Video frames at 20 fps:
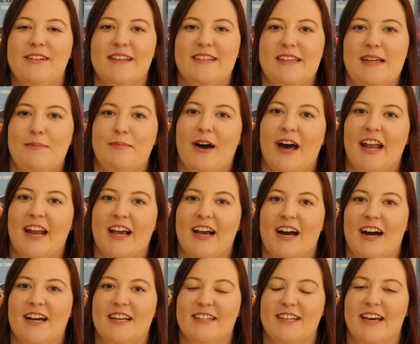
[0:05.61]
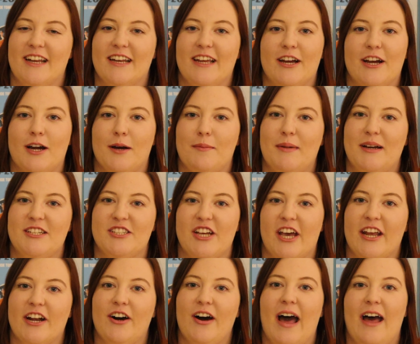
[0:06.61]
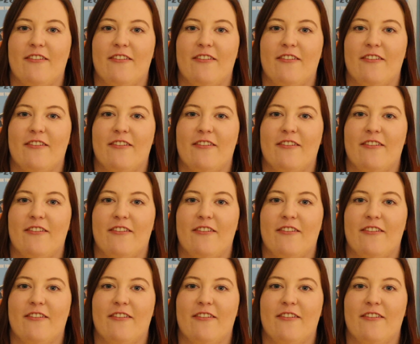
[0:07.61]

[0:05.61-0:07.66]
Disney planning content here on my channel